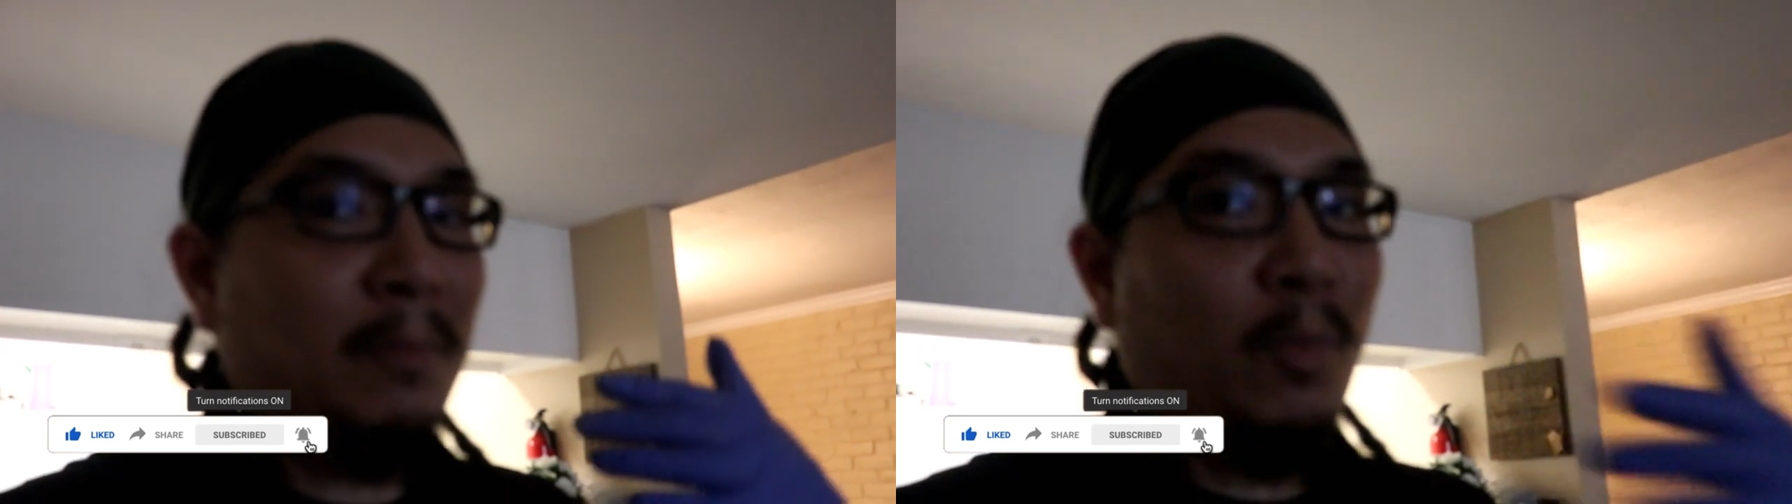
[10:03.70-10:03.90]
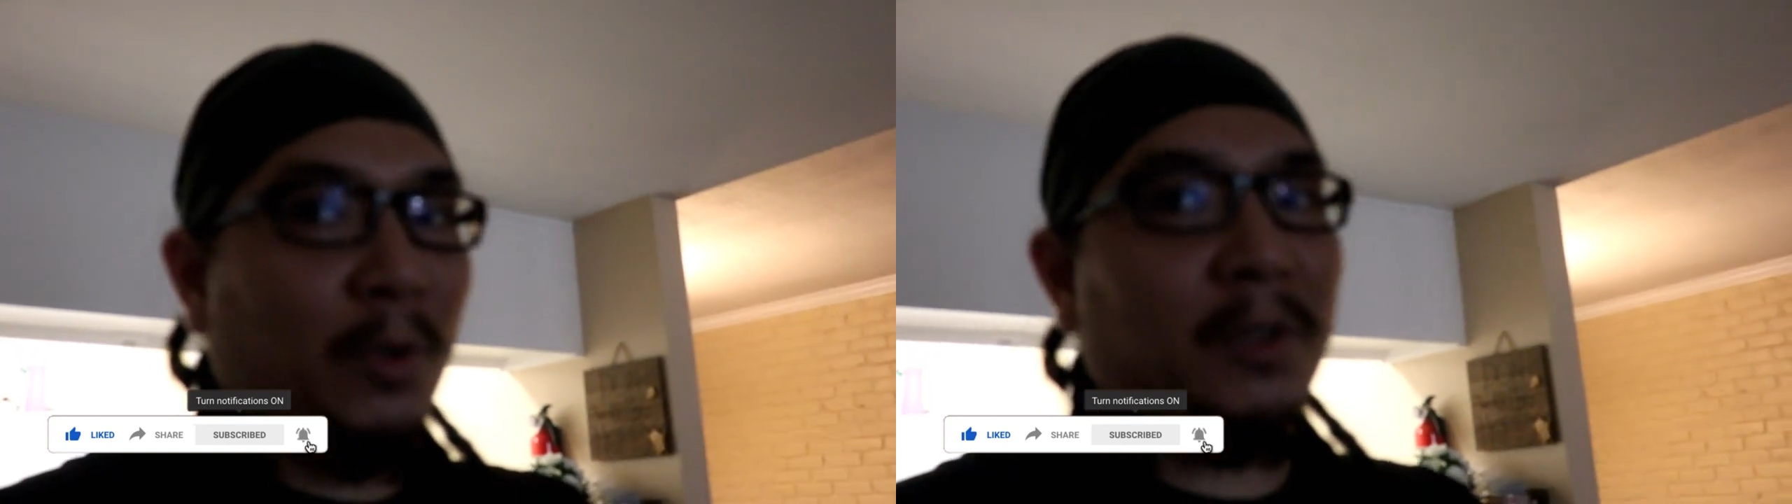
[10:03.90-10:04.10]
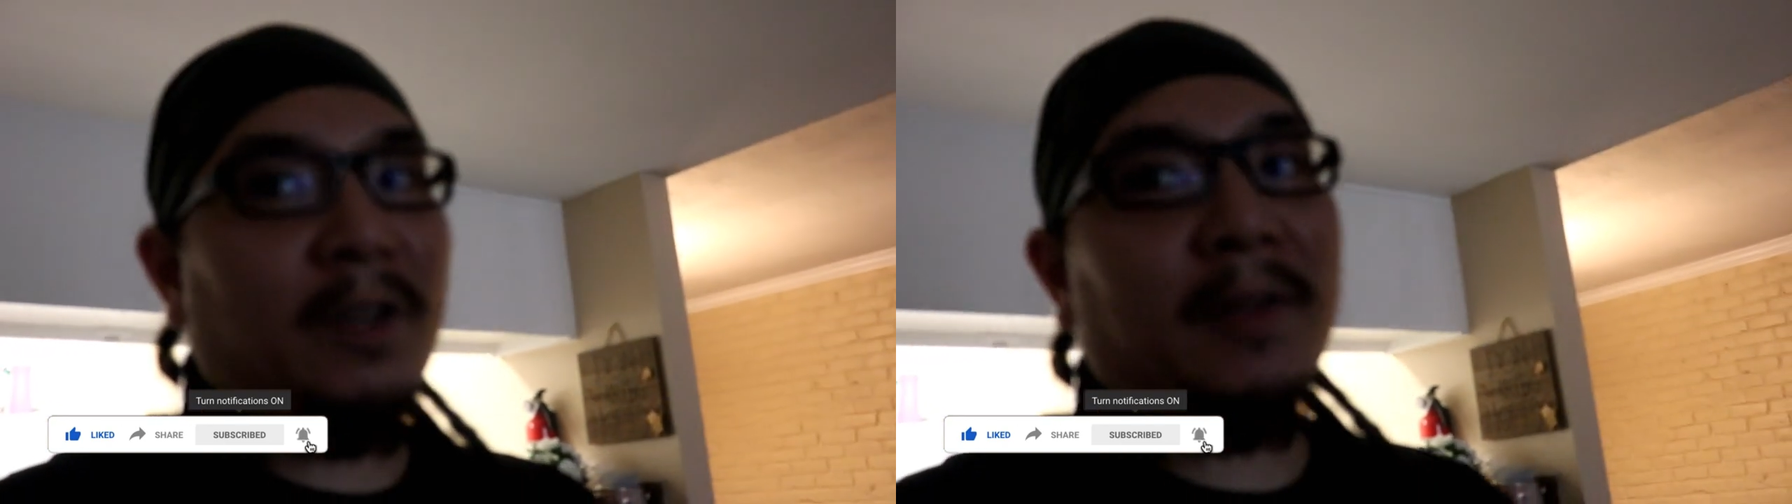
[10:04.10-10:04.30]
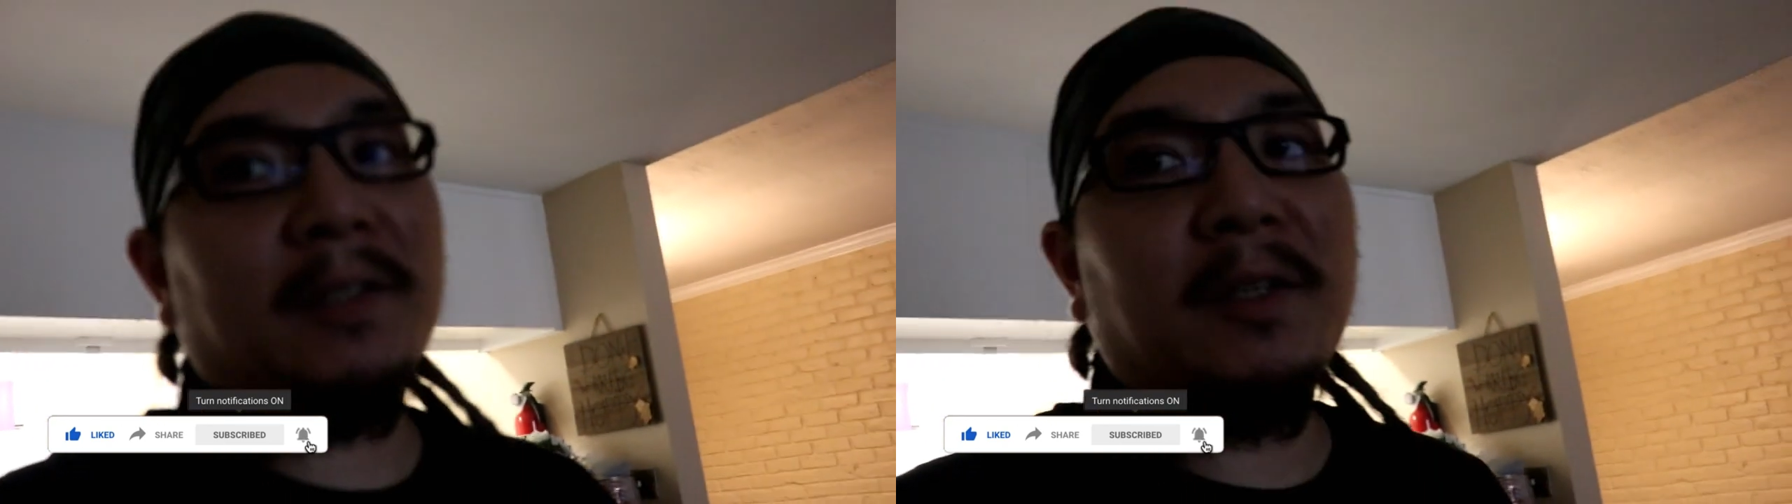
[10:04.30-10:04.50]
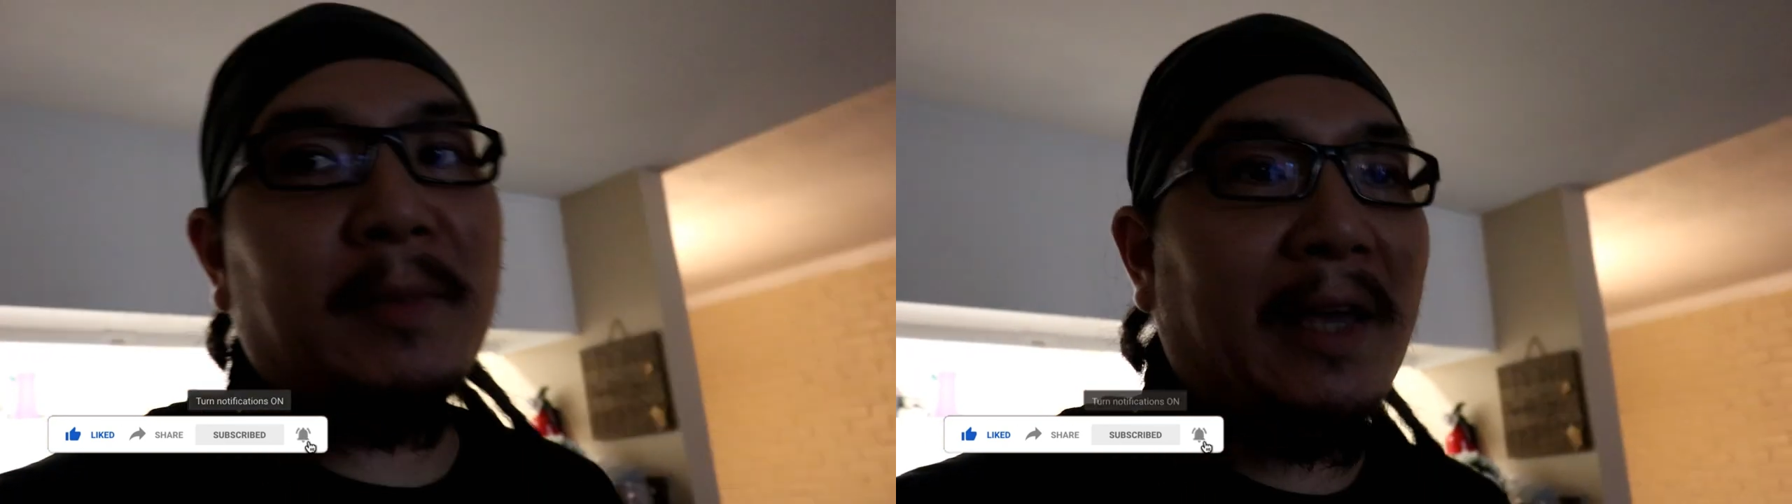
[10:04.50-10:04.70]
more stuff that's
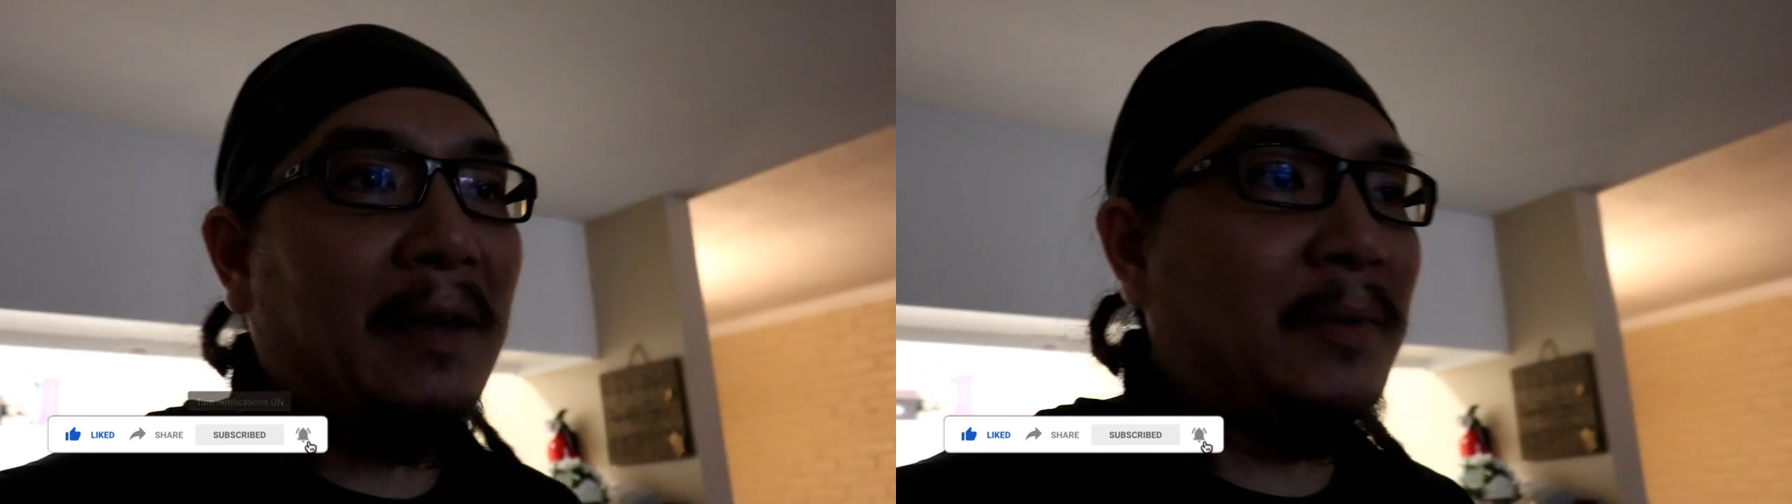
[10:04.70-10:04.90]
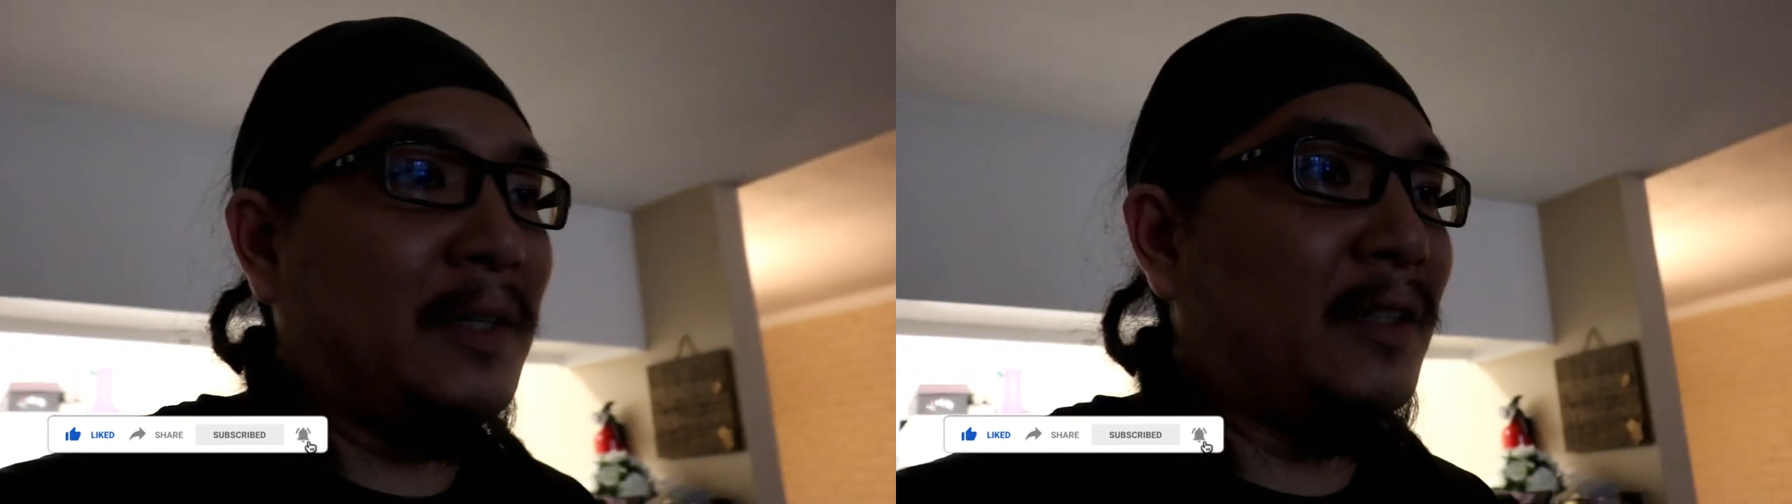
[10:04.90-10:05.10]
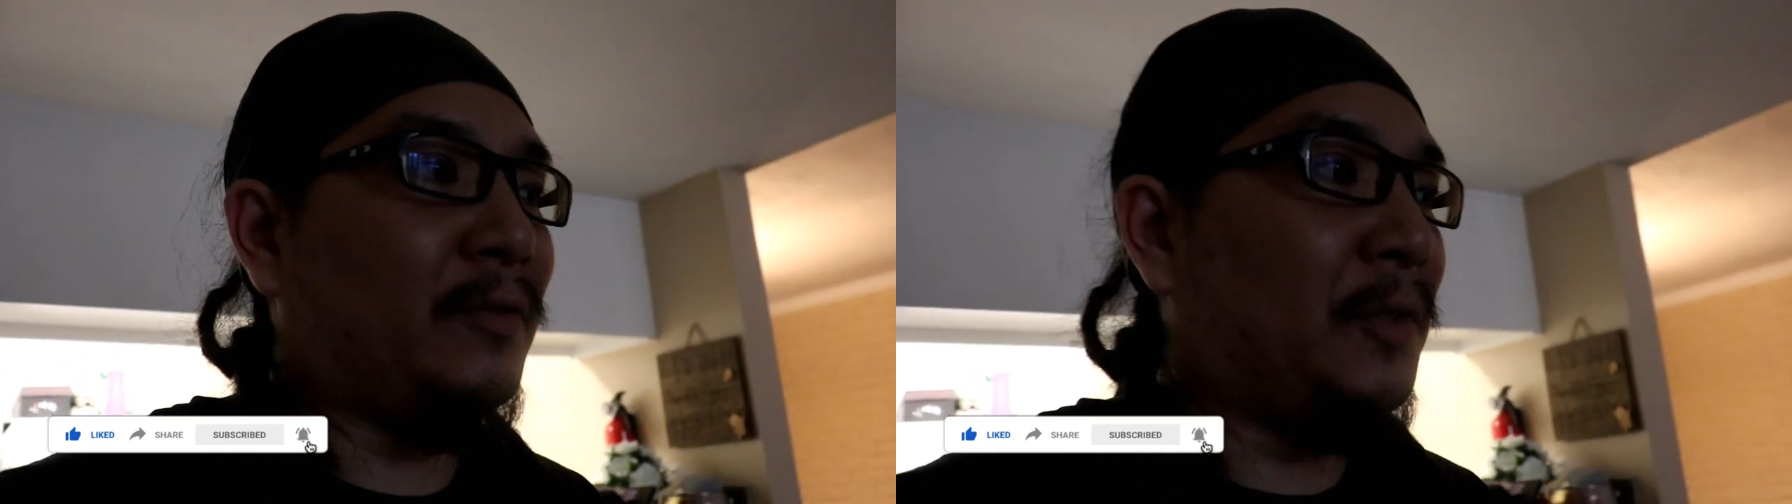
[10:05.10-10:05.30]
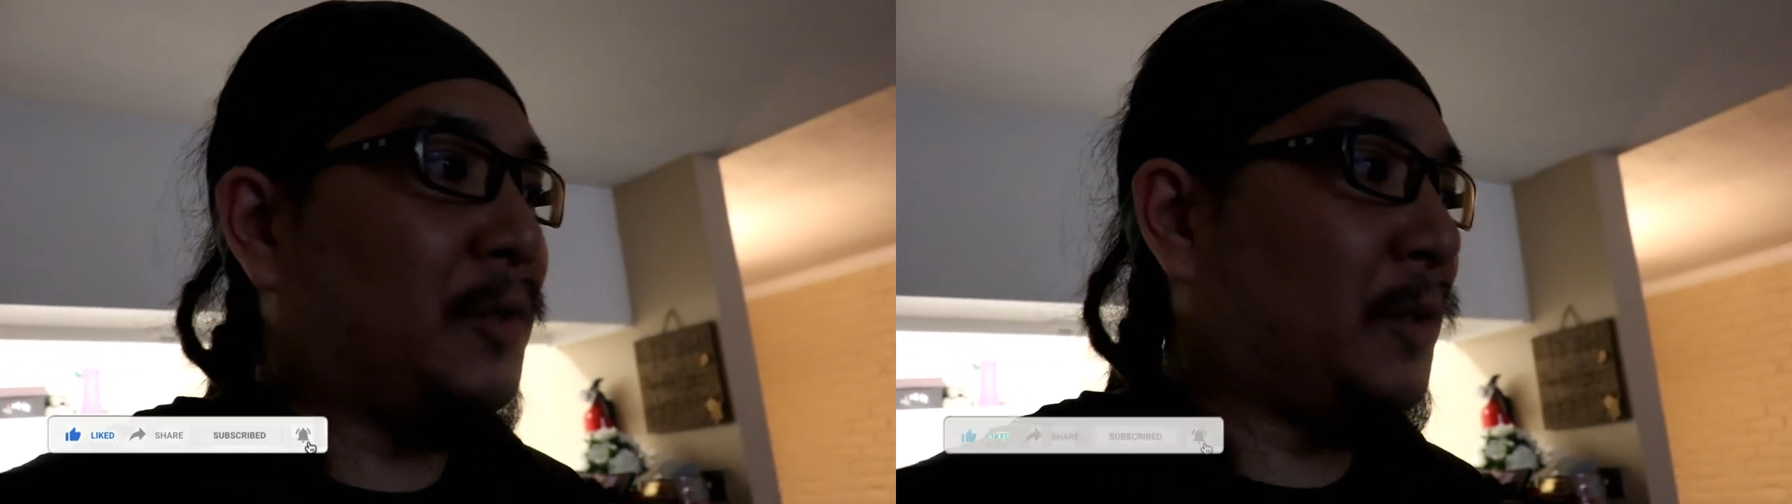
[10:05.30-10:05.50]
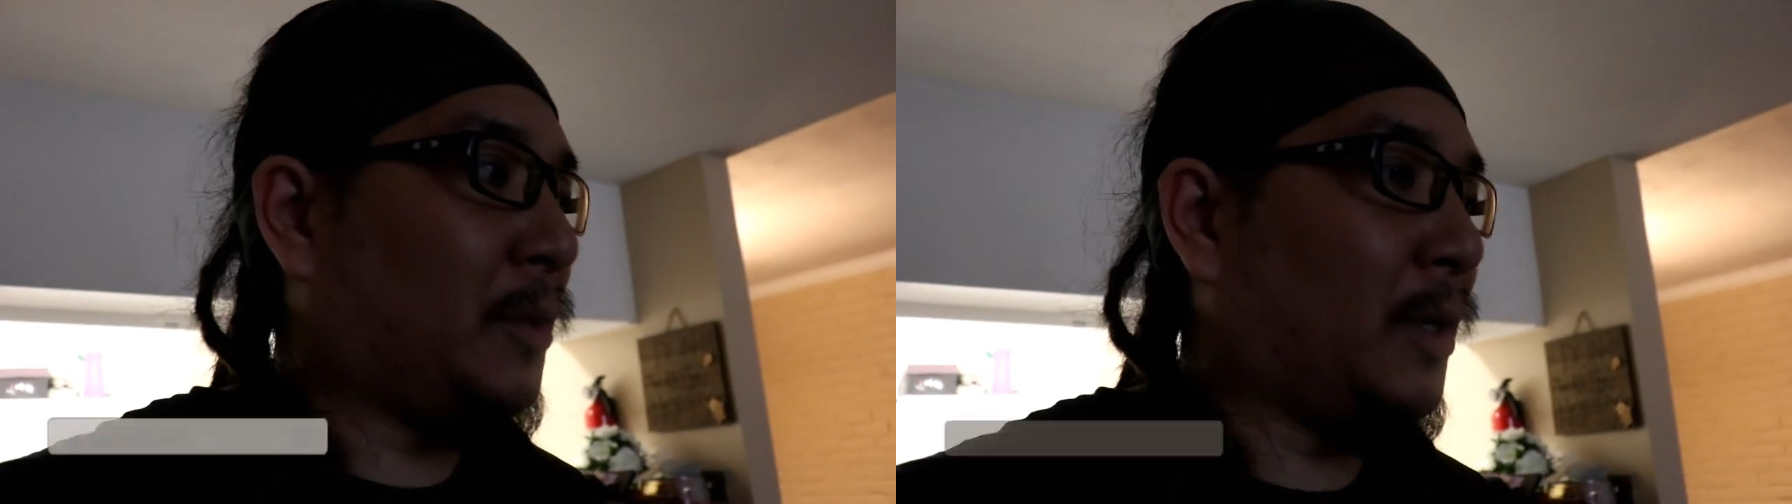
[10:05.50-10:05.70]
going to be happening in the
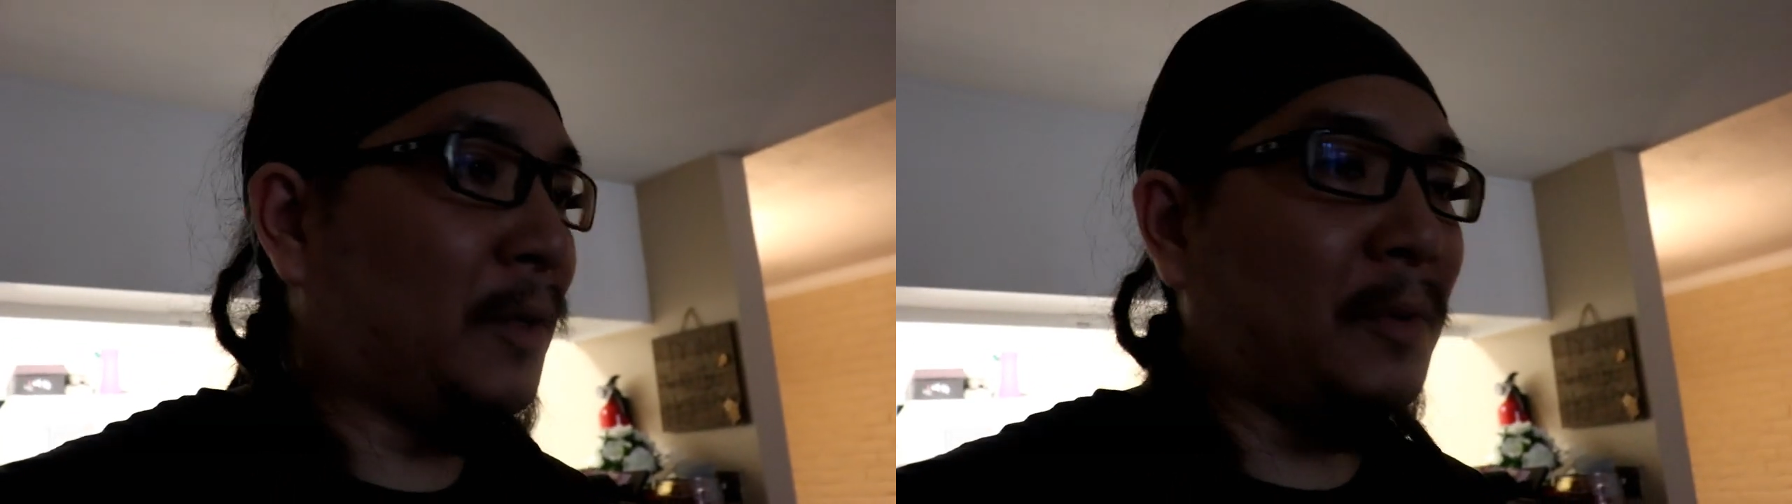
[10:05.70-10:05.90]
future